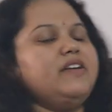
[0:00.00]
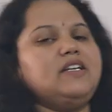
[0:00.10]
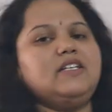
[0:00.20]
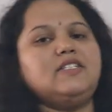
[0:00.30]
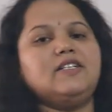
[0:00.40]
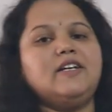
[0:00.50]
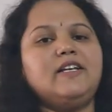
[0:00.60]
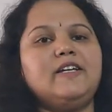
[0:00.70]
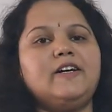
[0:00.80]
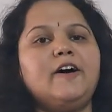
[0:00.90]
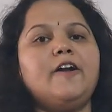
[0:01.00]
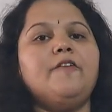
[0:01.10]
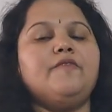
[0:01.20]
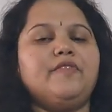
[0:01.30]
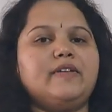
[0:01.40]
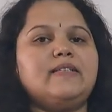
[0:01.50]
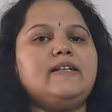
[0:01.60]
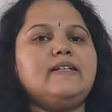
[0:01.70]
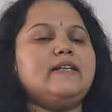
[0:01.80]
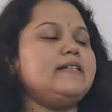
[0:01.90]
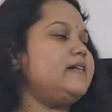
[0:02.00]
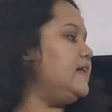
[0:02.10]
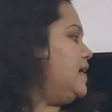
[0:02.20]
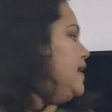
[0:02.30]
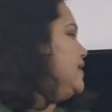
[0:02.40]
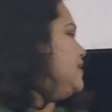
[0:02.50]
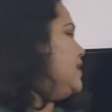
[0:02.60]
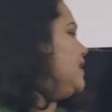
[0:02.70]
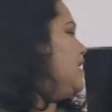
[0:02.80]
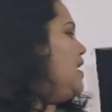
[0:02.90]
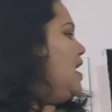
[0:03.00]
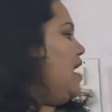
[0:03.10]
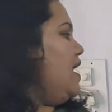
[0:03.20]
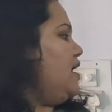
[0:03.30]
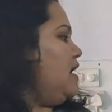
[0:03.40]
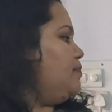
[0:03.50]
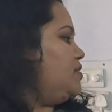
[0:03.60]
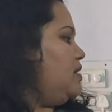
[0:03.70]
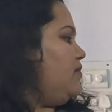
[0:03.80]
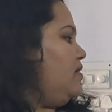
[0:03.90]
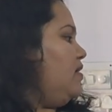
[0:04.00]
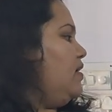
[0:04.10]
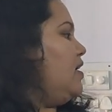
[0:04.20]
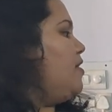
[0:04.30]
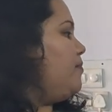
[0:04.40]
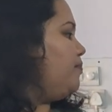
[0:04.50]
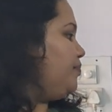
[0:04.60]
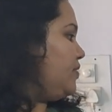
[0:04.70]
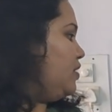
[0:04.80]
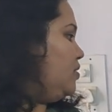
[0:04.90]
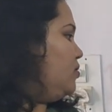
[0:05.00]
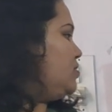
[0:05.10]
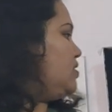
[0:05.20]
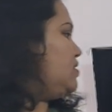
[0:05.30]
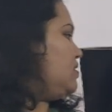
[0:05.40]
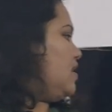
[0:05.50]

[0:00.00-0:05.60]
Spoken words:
a teacher here, facilitator, guider and observer, used